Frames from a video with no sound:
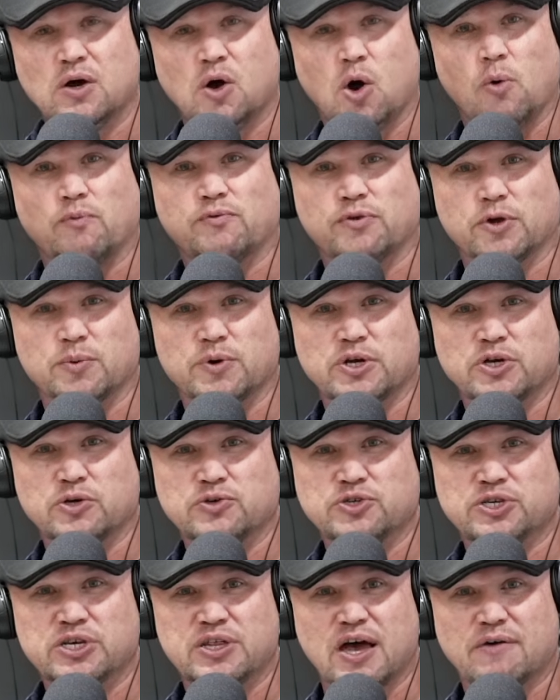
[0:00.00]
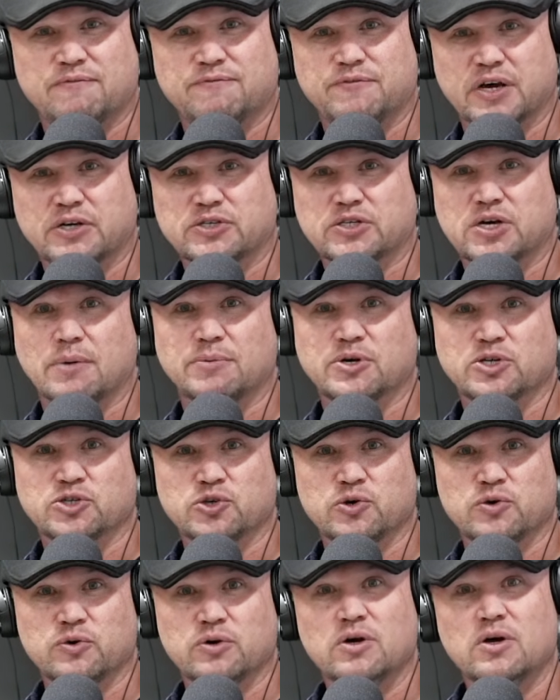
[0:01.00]
Hopefully we do see that fix coming
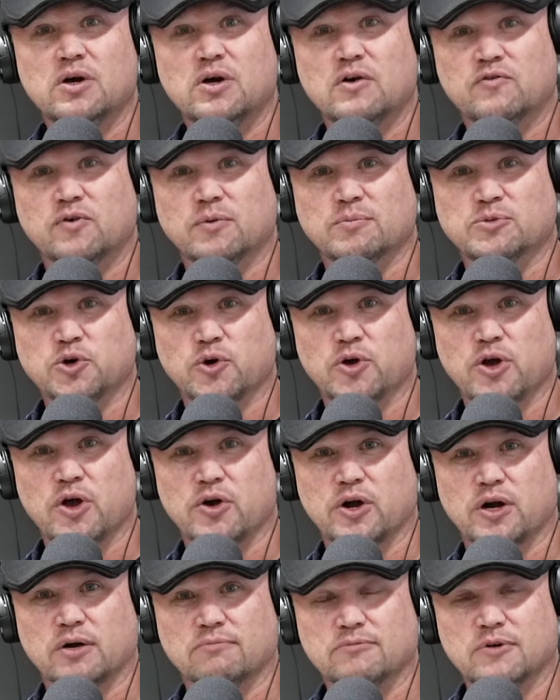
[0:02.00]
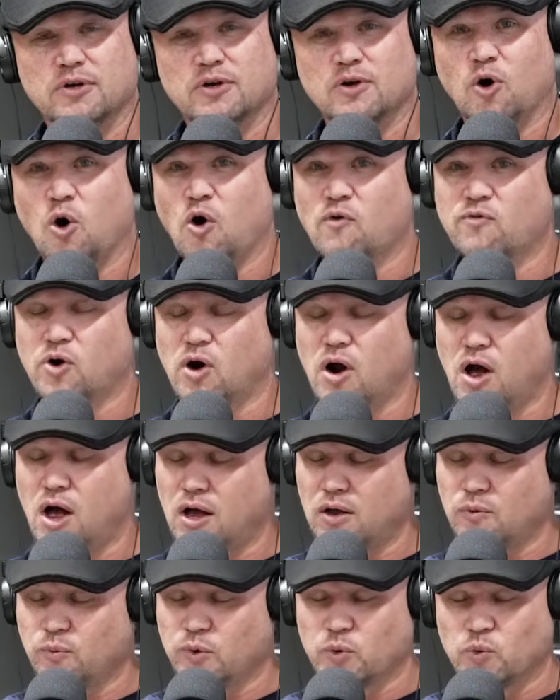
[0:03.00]
soon from Toyota.
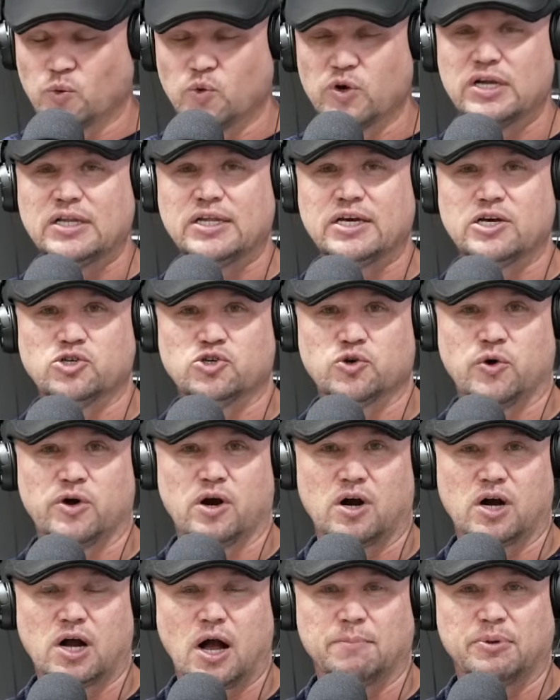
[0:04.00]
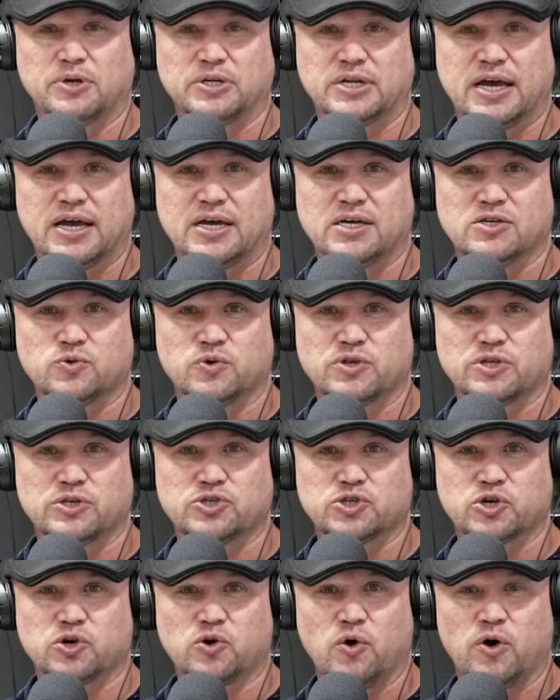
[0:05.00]
Overall, we really enjoyed our couple days with the
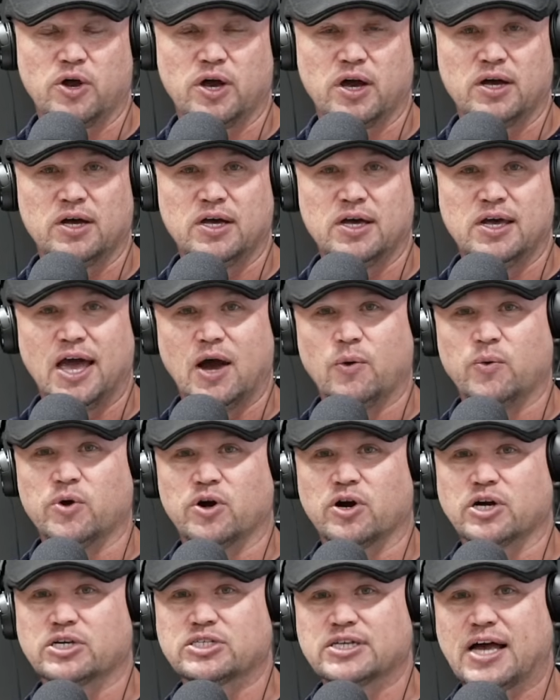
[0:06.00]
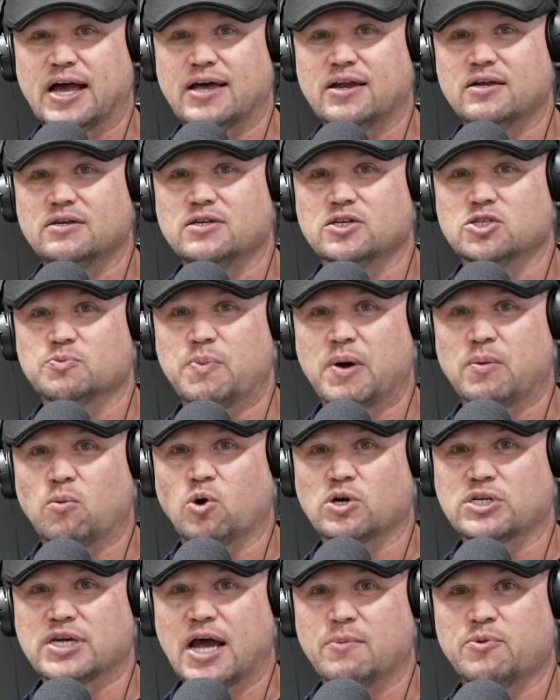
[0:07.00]
Sequoia, and we are excited to spend
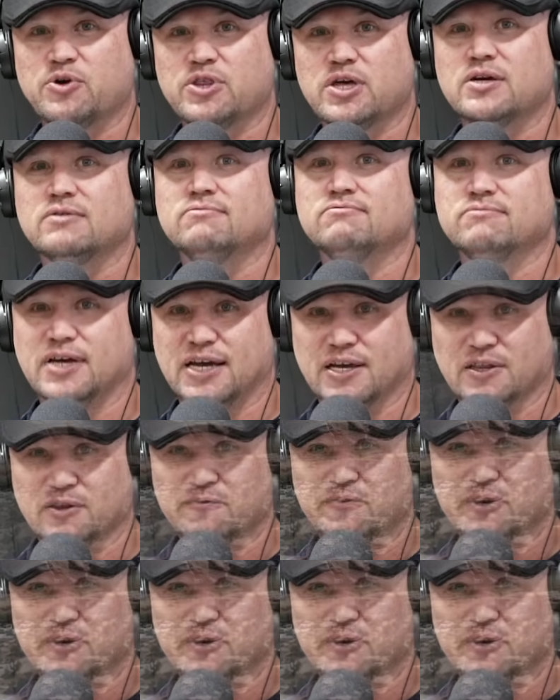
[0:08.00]
more time with it in the